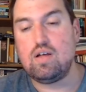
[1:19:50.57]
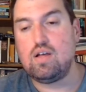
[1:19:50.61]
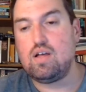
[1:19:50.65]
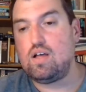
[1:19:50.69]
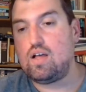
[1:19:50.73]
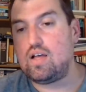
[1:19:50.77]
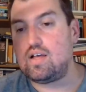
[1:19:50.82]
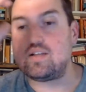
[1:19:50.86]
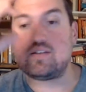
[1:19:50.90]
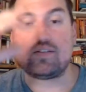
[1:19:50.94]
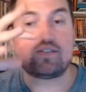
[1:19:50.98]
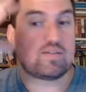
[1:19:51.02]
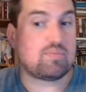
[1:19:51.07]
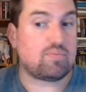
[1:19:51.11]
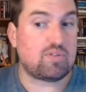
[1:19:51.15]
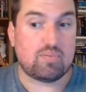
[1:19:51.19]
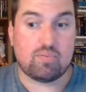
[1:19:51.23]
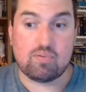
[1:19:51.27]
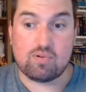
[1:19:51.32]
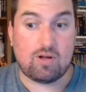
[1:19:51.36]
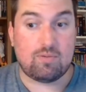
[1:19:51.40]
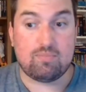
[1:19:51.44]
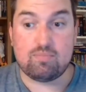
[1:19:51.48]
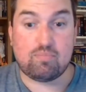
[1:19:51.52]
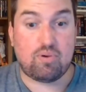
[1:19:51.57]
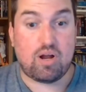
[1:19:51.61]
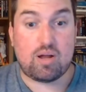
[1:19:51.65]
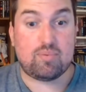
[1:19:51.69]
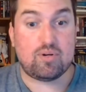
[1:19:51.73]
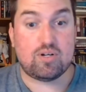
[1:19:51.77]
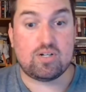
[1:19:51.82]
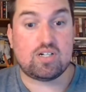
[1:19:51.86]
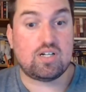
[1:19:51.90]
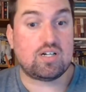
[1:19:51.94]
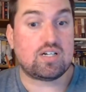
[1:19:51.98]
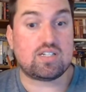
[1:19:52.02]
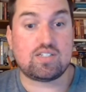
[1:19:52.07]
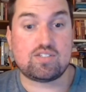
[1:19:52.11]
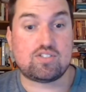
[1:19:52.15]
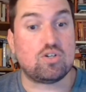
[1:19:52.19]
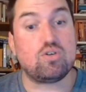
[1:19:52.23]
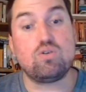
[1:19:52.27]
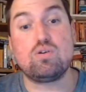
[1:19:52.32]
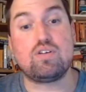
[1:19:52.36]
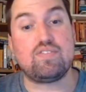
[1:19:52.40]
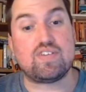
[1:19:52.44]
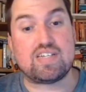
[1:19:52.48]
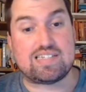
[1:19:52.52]
and some of the primary docs
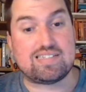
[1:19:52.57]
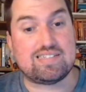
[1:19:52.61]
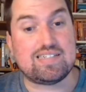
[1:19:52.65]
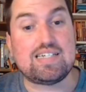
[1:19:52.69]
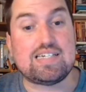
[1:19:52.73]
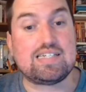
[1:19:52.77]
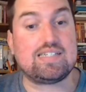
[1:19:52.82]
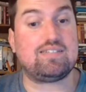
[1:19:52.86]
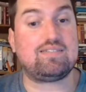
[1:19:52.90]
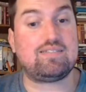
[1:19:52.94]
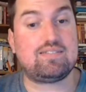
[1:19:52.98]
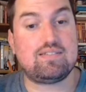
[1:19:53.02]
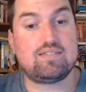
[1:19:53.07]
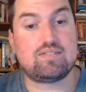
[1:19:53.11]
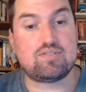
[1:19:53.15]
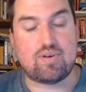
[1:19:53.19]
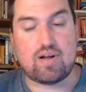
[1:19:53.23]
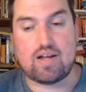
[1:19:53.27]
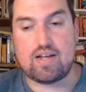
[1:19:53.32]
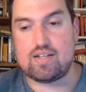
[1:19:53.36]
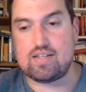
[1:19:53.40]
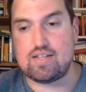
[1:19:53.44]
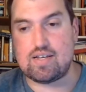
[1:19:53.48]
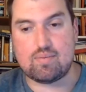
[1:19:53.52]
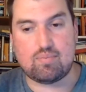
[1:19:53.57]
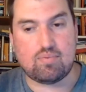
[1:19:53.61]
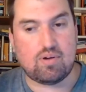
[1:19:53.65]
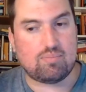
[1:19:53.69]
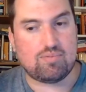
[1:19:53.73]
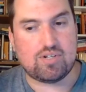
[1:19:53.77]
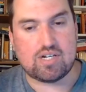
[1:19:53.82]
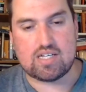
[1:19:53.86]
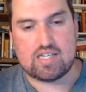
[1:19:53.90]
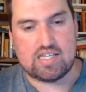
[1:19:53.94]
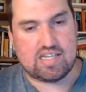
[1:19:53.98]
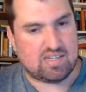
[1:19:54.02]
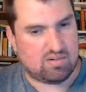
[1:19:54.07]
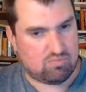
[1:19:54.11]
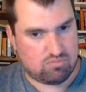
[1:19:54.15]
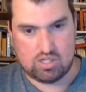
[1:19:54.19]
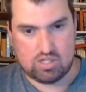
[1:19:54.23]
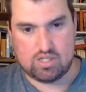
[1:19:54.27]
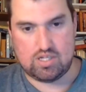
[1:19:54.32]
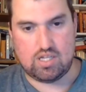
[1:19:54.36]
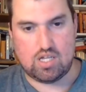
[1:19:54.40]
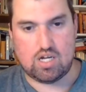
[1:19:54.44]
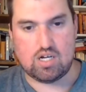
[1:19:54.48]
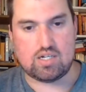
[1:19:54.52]
don't even exist, right? Like I'm talking like
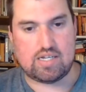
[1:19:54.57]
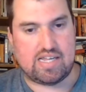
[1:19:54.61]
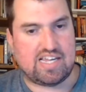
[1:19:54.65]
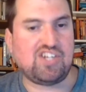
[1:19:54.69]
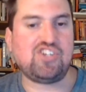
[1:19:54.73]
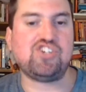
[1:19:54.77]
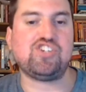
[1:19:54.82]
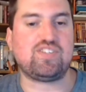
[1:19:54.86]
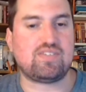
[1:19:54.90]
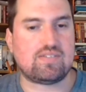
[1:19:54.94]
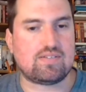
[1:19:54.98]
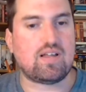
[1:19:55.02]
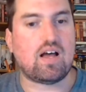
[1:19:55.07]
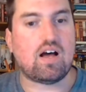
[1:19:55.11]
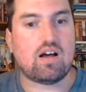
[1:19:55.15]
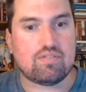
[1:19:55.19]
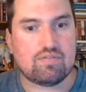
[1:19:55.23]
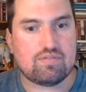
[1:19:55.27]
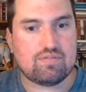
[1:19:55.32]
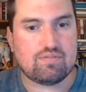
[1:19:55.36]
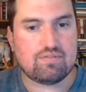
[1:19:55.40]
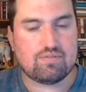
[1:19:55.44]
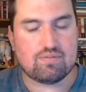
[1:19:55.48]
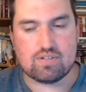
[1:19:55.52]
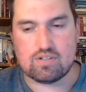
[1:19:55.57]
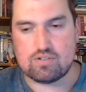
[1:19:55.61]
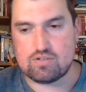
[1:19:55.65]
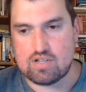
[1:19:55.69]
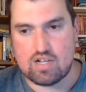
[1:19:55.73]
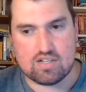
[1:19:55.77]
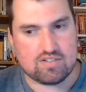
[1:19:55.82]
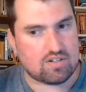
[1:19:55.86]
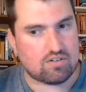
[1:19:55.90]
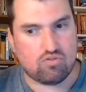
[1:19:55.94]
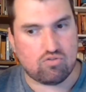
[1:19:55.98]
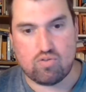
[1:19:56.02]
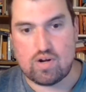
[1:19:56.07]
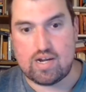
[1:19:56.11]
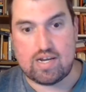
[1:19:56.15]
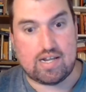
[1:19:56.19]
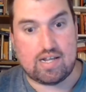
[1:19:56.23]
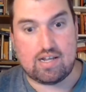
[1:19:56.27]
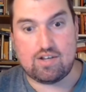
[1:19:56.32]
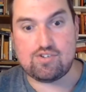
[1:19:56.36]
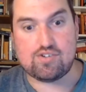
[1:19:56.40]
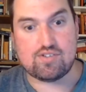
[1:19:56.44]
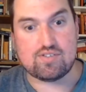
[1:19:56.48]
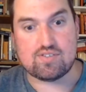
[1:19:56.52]
really long ancient stuff. There's lots of great
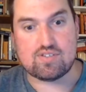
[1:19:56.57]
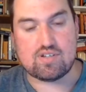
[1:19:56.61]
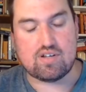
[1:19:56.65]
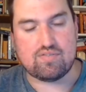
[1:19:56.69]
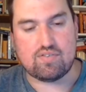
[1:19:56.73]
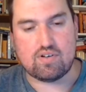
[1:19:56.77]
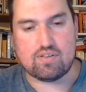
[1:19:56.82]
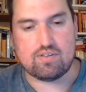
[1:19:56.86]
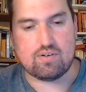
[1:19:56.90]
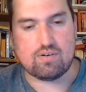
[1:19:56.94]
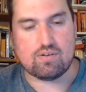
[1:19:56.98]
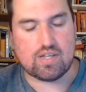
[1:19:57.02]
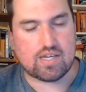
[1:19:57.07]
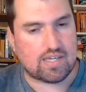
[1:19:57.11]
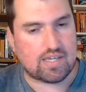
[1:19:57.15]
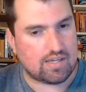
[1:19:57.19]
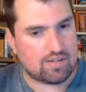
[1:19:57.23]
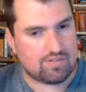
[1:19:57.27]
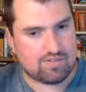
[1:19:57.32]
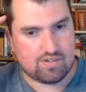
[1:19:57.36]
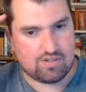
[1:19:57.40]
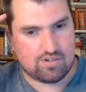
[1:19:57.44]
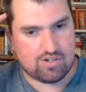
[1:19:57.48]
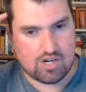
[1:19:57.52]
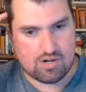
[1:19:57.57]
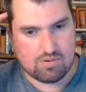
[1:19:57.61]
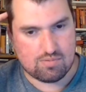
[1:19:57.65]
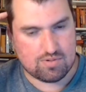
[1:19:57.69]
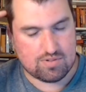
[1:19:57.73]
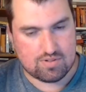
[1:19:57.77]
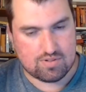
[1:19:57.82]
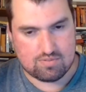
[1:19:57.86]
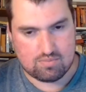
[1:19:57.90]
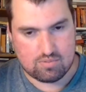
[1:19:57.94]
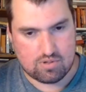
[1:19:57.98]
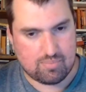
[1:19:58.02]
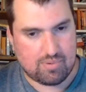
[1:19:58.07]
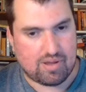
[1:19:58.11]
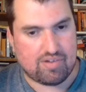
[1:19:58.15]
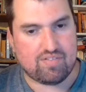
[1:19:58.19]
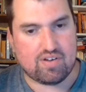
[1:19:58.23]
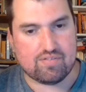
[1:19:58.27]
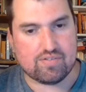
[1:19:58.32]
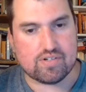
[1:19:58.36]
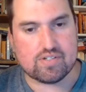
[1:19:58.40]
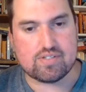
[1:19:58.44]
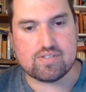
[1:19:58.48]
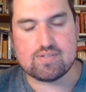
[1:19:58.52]
ancient stuff on there. Like Kings and Generals is one of my
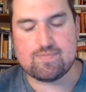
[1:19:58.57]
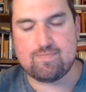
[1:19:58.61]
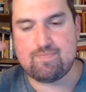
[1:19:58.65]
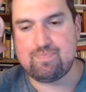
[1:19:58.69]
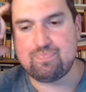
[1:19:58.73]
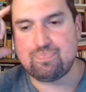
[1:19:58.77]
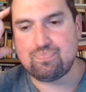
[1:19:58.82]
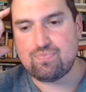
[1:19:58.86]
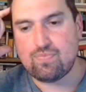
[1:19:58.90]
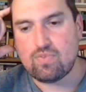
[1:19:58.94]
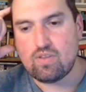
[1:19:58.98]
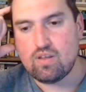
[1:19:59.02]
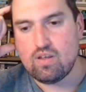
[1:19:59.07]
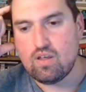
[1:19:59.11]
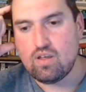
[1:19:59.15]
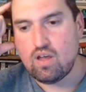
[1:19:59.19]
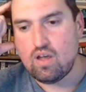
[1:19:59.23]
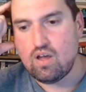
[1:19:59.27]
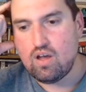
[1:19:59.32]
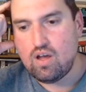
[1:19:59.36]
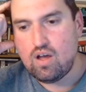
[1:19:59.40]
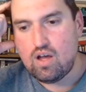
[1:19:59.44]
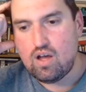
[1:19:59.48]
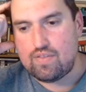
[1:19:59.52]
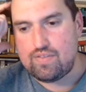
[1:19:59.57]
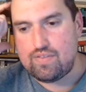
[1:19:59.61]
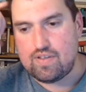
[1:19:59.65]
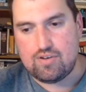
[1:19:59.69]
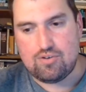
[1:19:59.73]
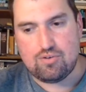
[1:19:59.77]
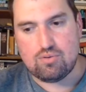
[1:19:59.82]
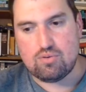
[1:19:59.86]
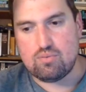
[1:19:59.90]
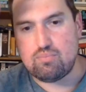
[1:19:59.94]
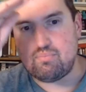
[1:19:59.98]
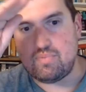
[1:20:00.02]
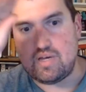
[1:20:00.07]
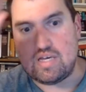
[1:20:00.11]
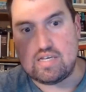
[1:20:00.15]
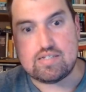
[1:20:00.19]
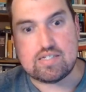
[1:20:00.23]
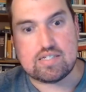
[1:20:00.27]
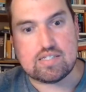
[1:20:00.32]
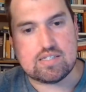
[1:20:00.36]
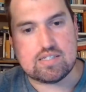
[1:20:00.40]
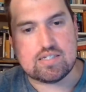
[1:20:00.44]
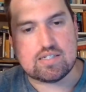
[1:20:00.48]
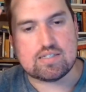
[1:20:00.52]
favorites, and they do
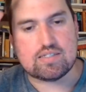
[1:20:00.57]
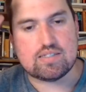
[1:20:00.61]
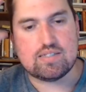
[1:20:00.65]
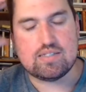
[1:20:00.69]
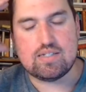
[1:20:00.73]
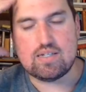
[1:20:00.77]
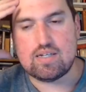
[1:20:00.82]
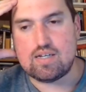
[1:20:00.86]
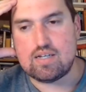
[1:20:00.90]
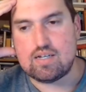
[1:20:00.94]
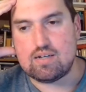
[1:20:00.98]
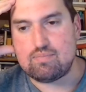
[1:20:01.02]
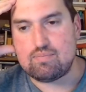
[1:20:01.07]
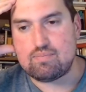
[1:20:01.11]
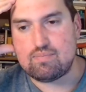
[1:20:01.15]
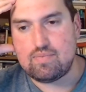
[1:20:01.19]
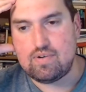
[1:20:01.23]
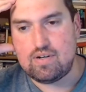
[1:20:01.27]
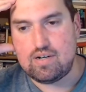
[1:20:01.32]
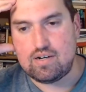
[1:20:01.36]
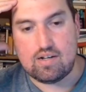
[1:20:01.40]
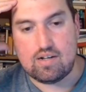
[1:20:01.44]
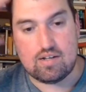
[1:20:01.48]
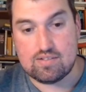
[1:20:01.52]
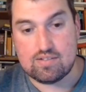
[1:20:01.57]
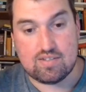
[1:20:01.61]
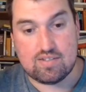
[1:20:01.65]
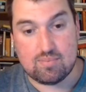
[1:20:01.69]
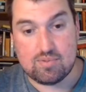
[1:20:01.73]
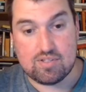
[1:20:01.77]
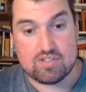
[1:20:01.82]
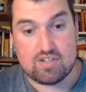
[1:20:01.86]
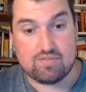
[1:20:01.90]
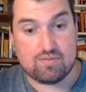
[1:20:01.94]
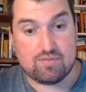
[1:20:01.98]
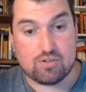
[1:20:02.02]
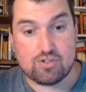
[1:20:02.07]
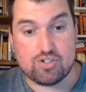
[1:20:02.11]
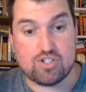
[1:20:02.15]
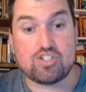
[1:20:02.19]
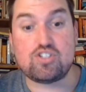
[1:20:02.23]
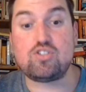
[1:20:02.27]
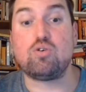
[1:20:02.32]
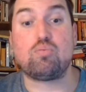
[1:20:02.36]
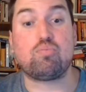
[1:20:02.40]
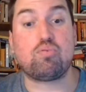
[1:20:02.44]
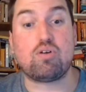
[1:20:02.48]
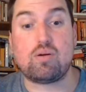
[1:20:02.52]
amazing things. And some of the stuff there's just
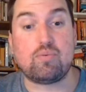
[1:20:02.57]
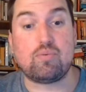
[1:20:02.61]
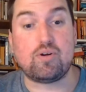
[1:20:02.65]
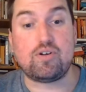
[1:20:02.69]
no primary